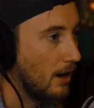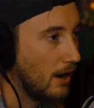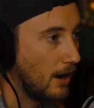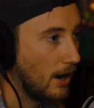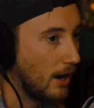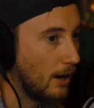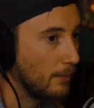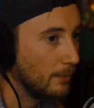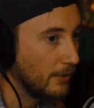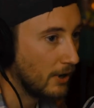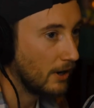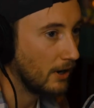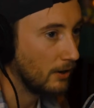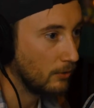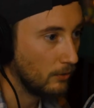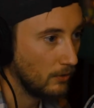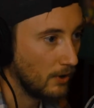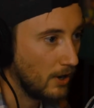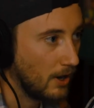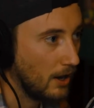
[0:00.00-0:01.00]
I'm
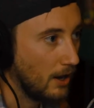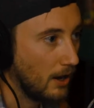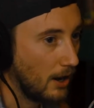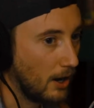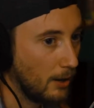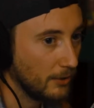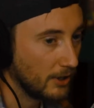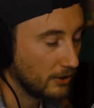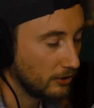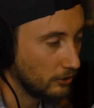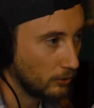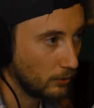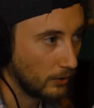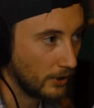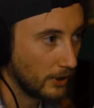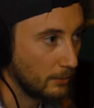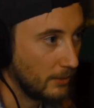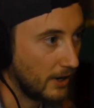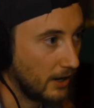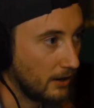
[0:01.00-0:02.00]
not too worried
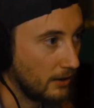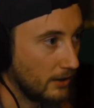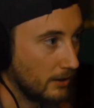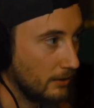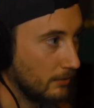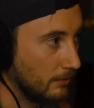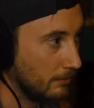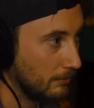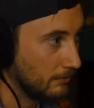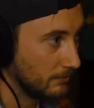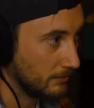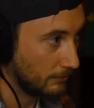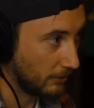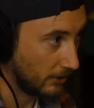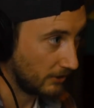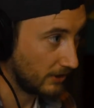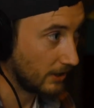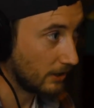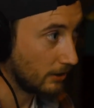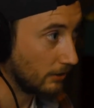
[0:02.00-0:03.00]
about it,
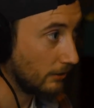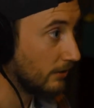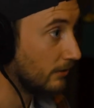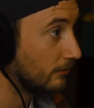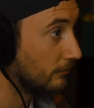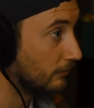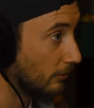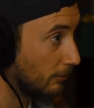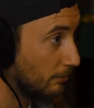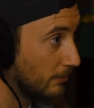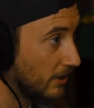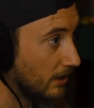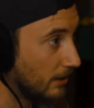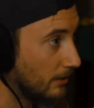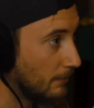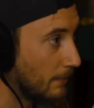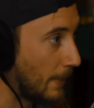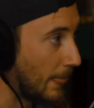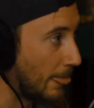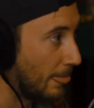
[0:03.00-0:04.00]
particularly for me,
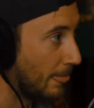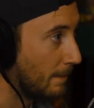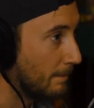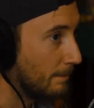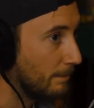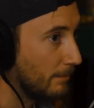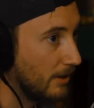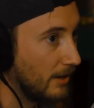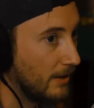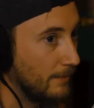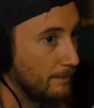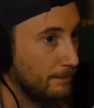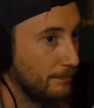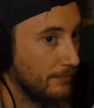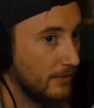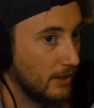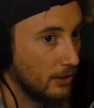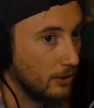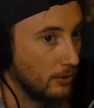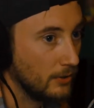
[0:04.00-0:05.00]
but
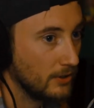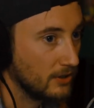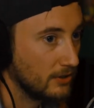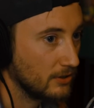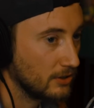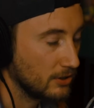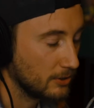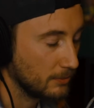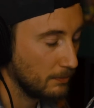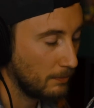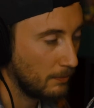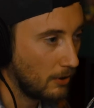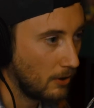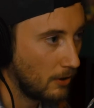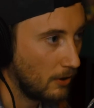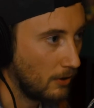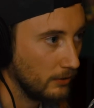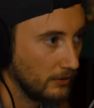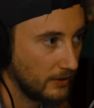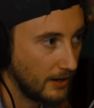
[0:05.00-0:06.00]
it's a
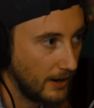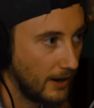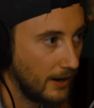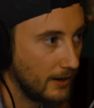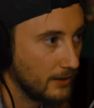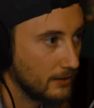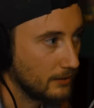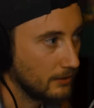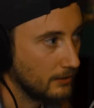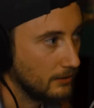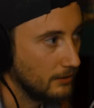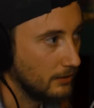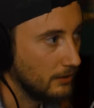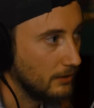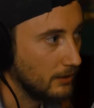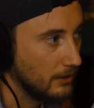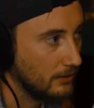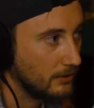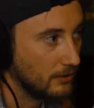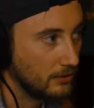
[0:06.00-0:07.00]
small task.
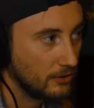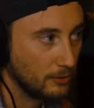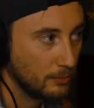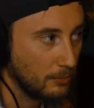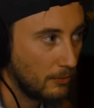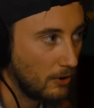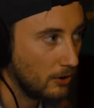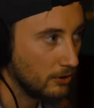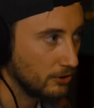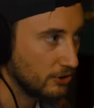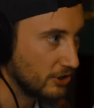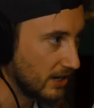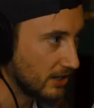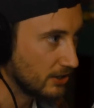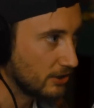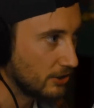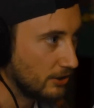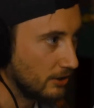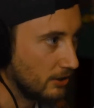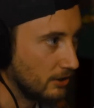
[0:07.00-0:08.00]
It's a small
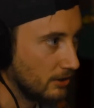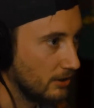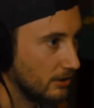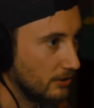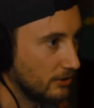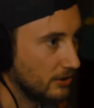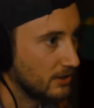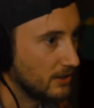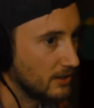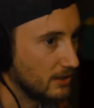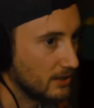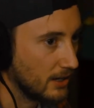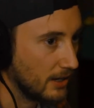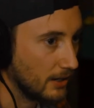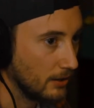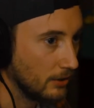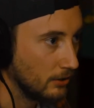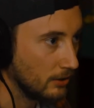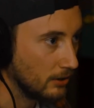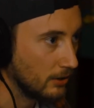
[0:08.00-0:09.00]
gesture just to say,
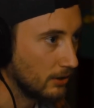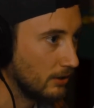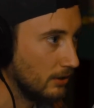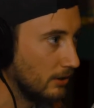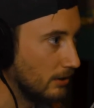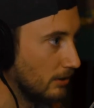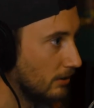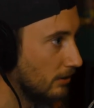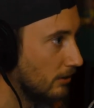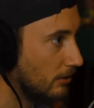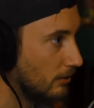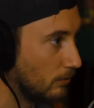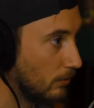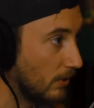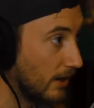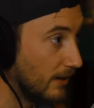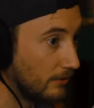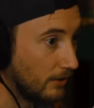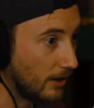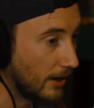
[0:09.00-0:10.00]
look,
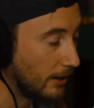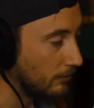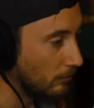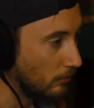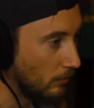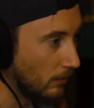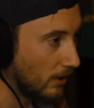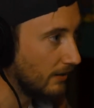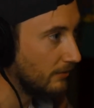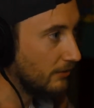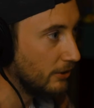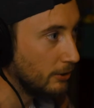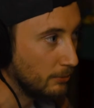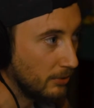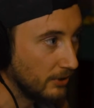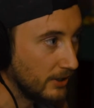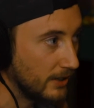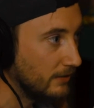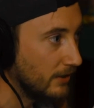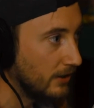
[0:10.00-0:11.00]
whatever you
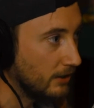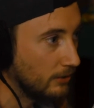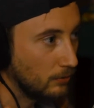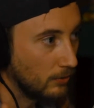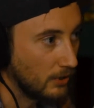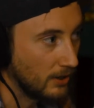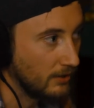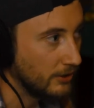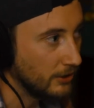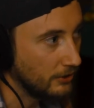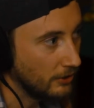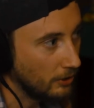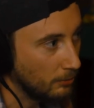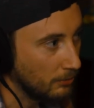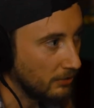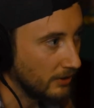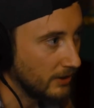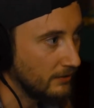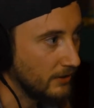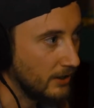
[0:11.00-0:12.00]
believe in it and whatever you don't
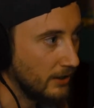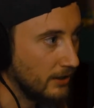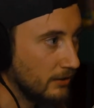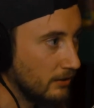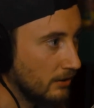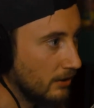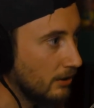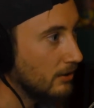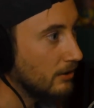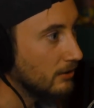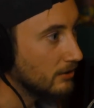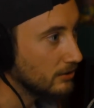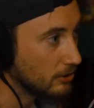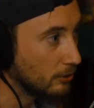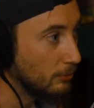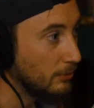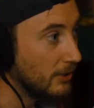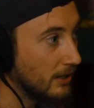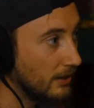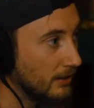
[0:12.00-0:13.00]
believe in it, so
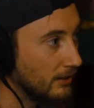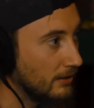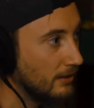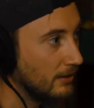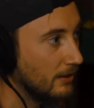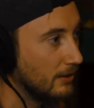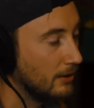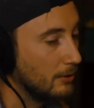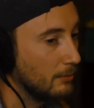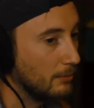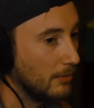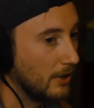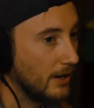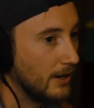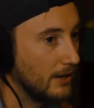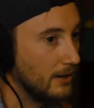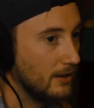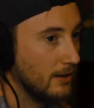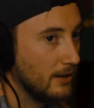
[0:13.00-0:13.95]
be it. But